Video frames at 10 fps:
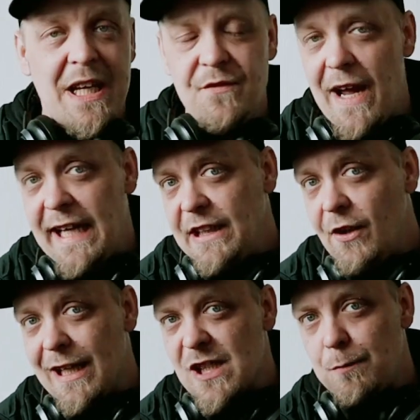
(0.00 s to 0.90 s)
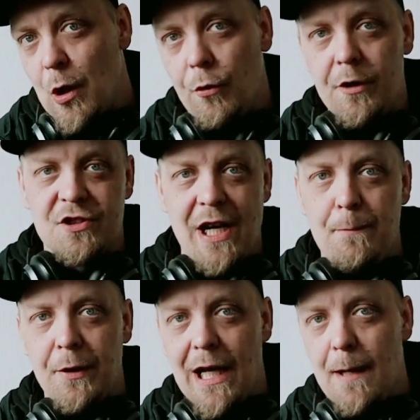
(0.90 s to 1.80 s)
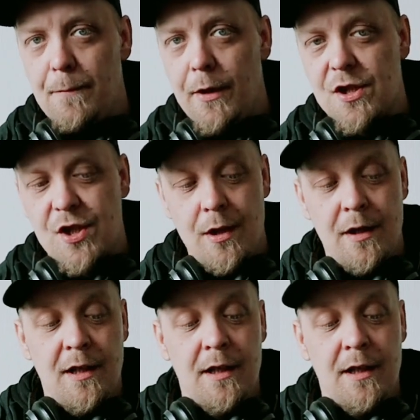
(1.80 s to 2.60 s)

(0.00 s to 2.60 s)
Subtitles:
Evader, Explorer type of numbers.